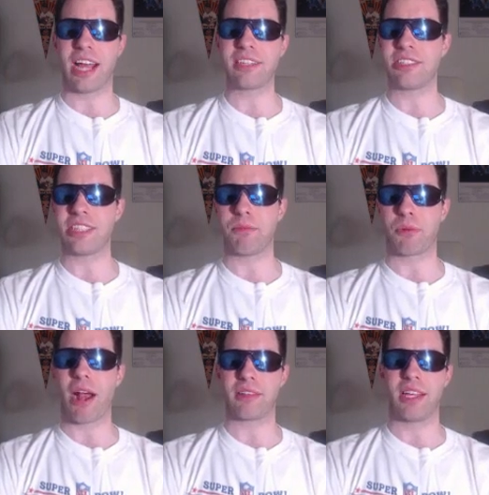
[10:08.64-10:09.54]
nice to see
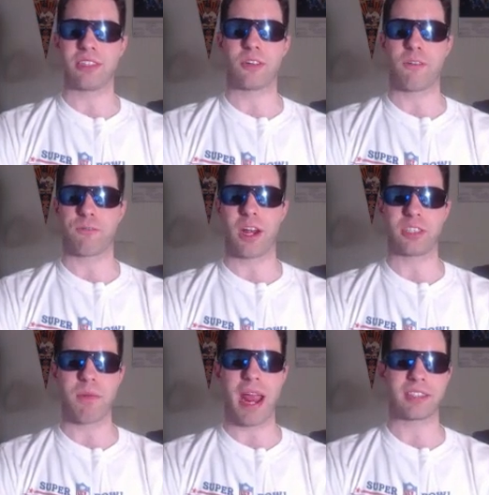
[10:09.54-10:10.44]
Brock Lesnar in a
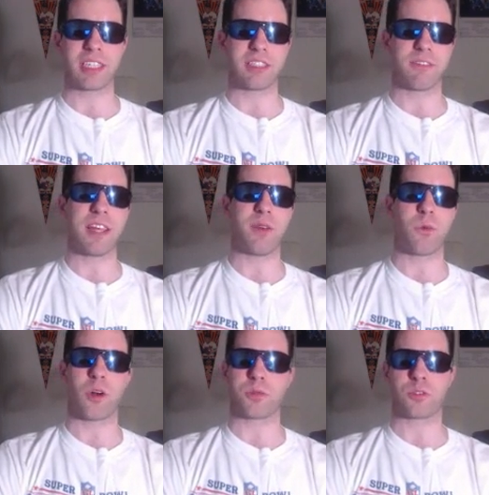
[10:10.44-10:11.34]
fresh match, because if he had
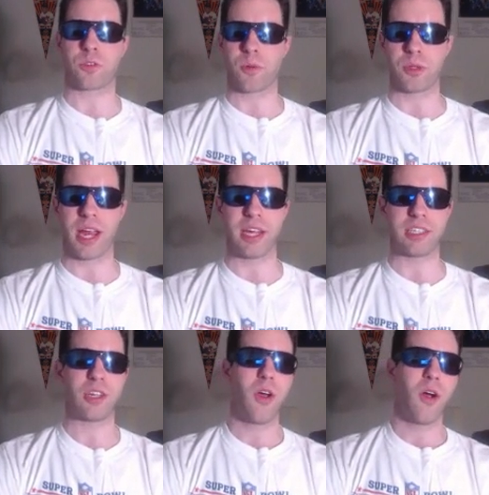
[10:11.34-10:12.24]
worked with Triple
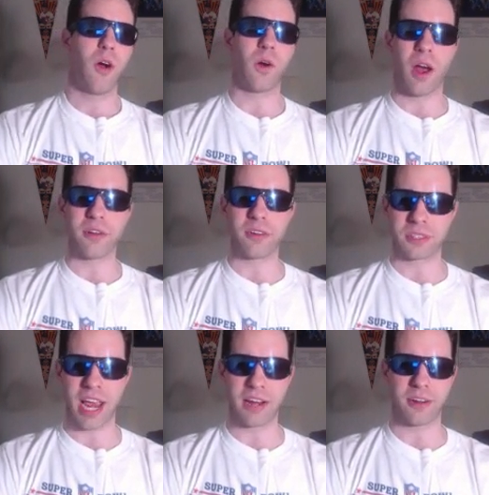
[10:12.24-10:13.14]
H or
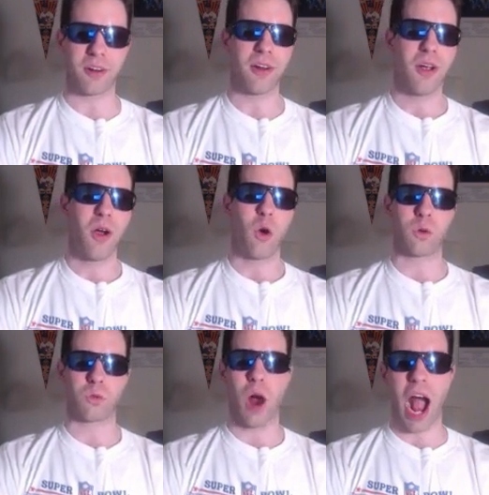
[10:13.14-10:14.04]
Undertaker
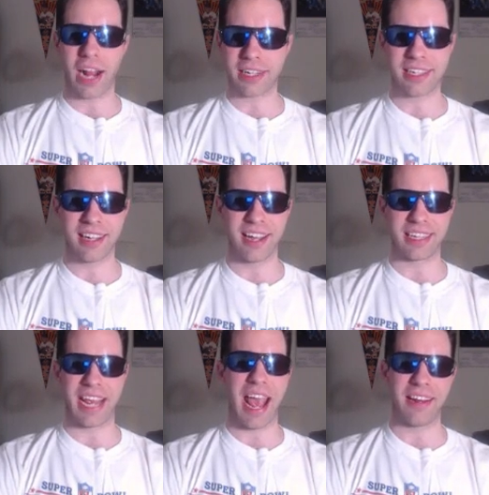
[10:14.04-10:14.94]
or Rock
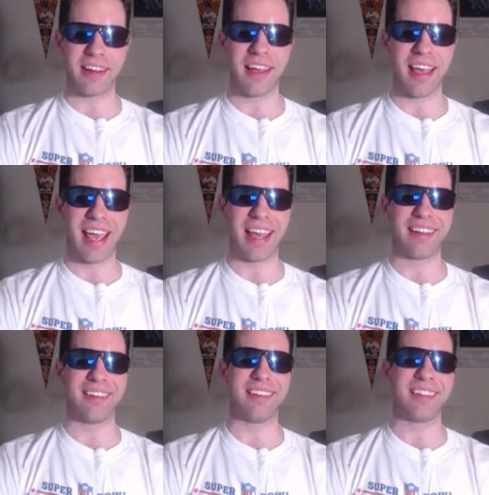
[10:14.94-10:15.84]
again,
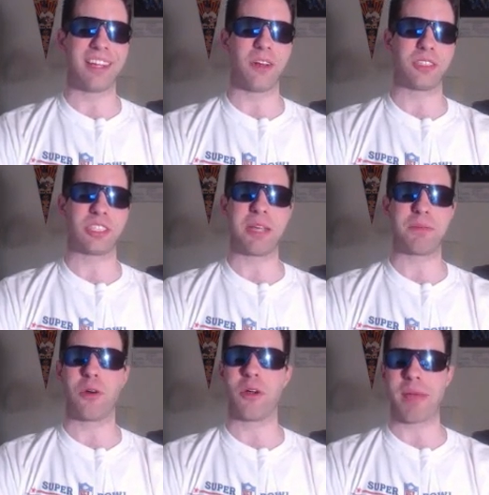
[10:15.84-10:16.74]
and, you know, just
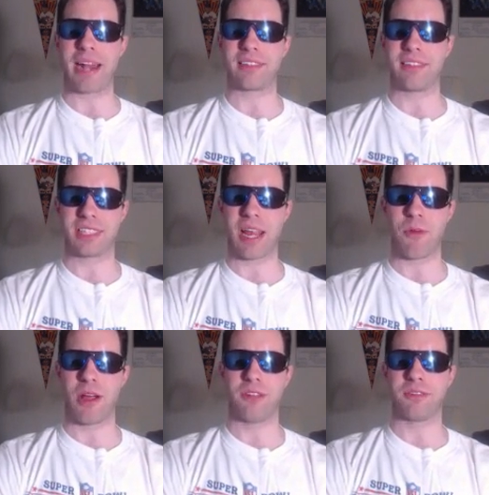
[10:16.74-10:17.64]
keep going back to the same
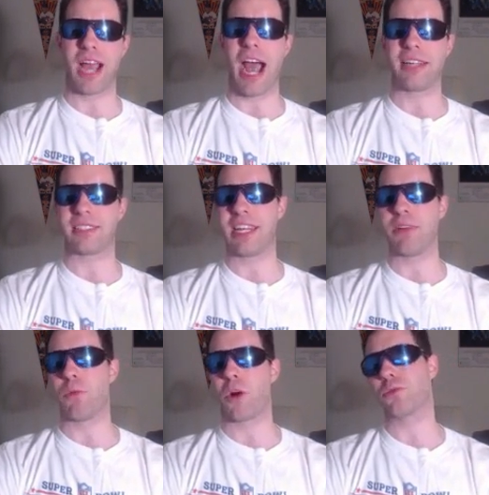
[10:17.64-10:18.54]
well of guys that
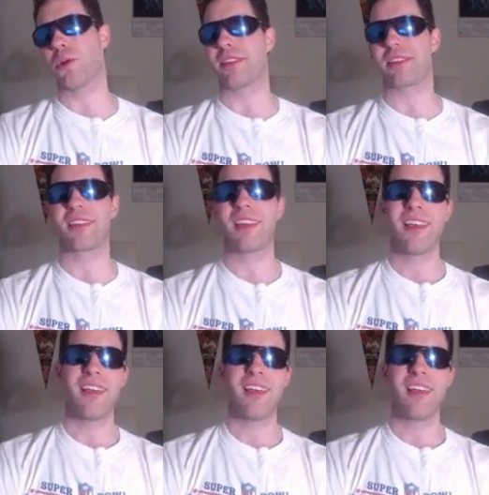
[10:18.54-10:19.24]
he worked with,